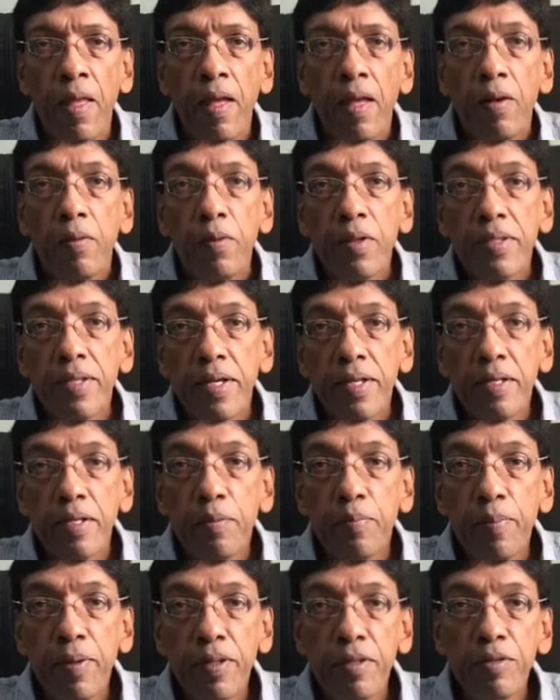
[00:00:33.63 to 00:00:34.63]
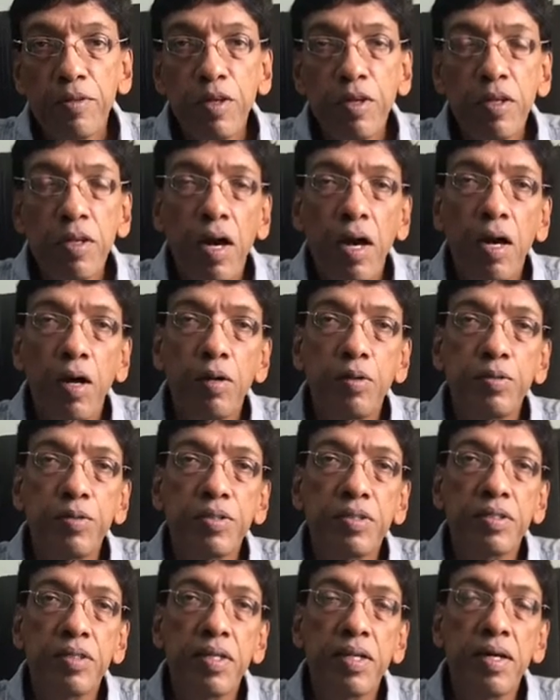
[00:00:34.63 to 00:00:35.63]
Well, that depends on how
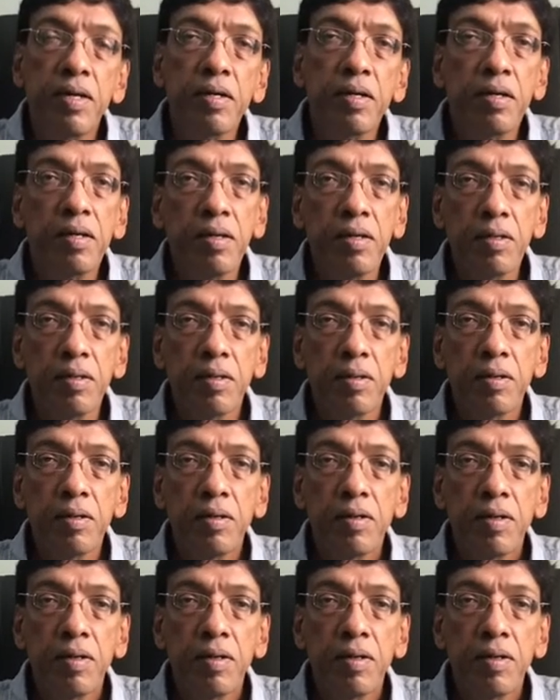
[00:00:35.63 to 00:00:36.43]
Sri Lanka